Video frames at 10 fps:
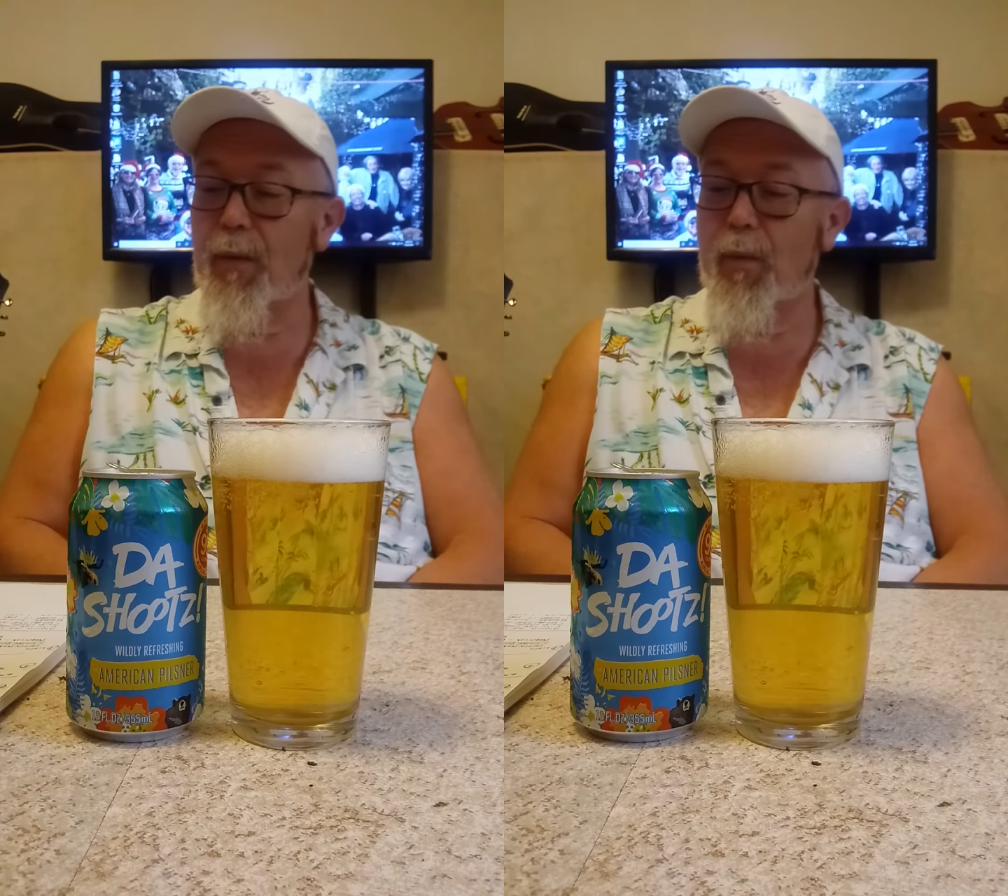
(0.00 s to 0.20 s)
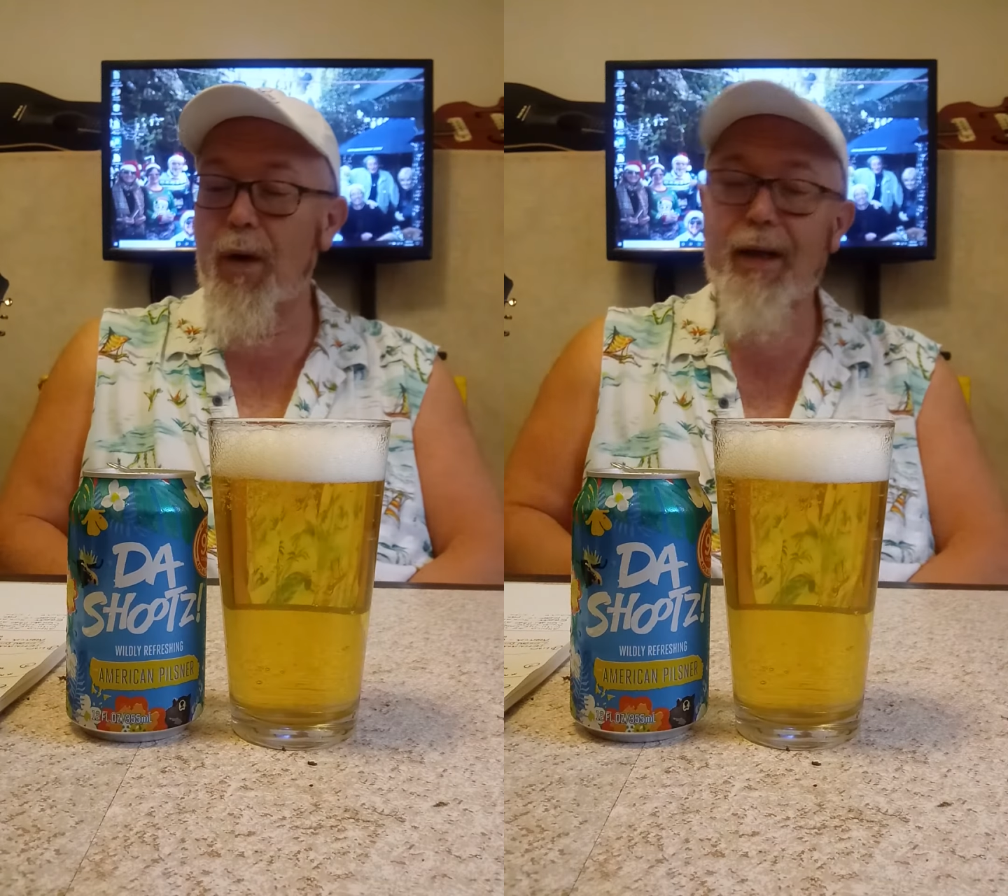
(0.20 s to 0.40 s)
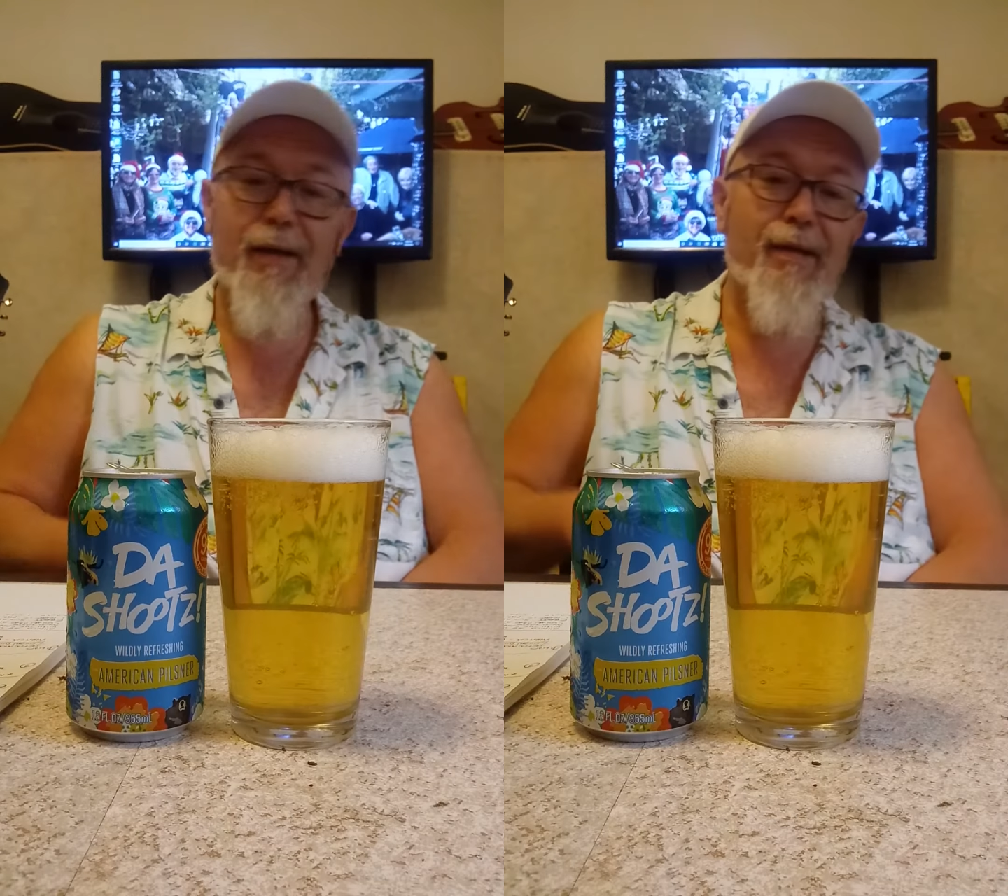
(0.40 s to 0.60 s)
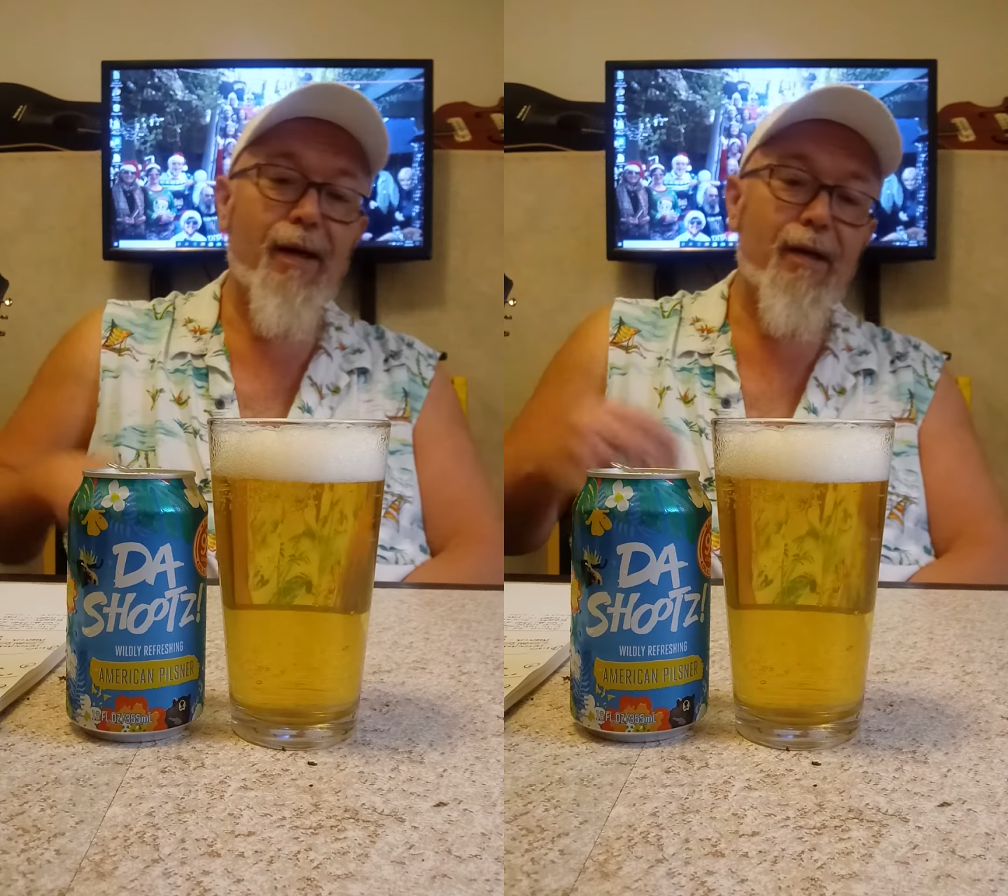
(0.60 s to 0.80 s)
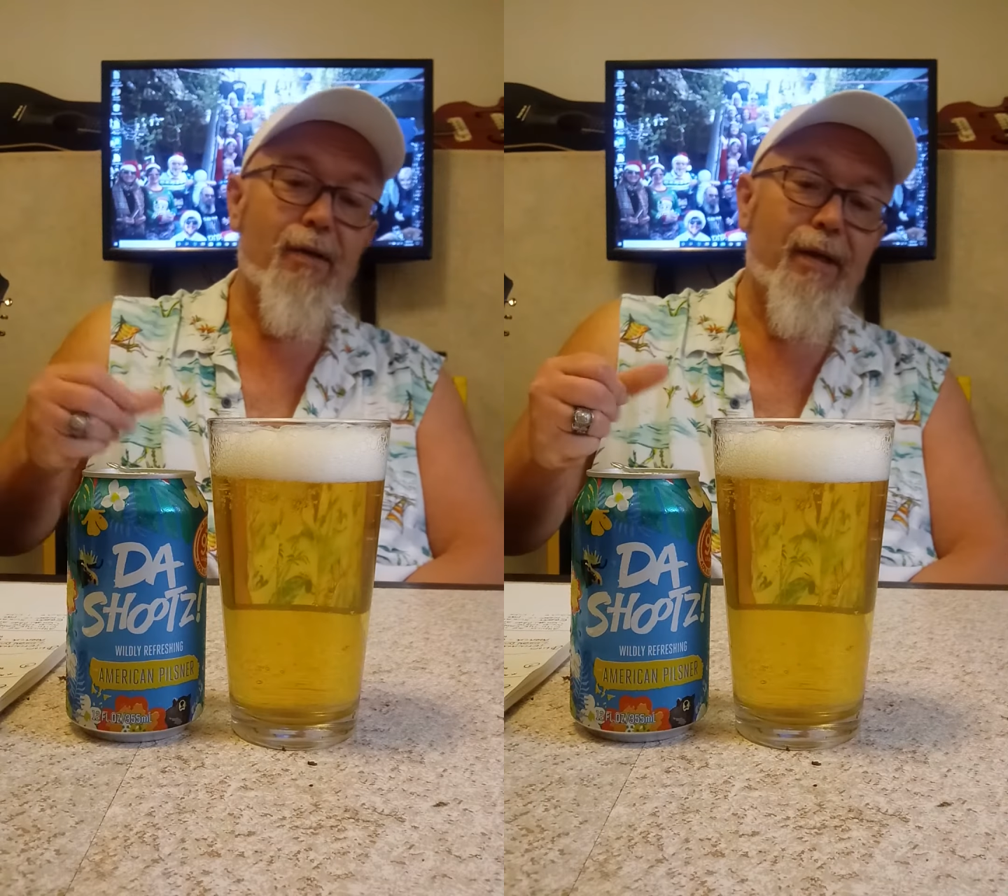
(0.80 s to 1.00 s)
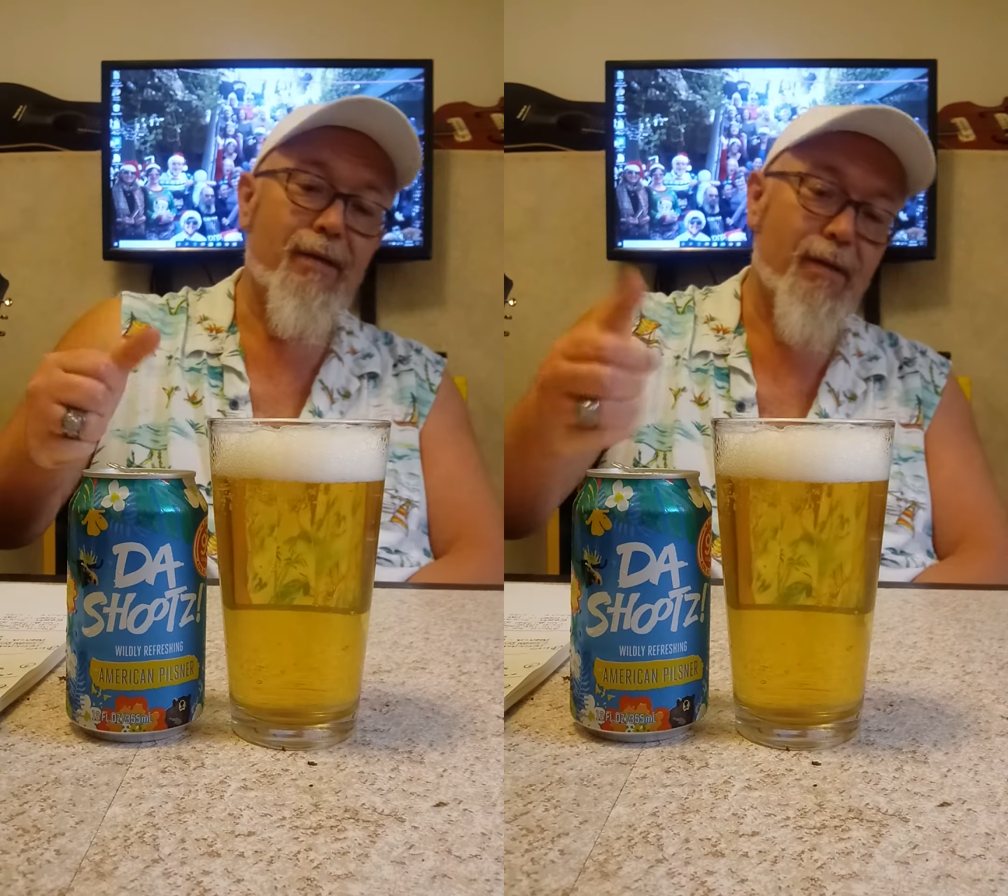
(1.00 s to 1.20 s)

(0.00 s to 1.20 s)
What I'll tell you is,